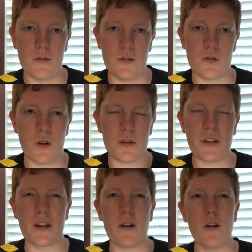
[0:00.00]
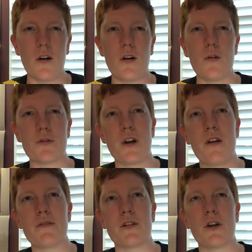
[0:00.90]
So I was like, oh,
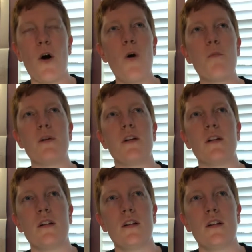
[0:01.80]
Travis is hoping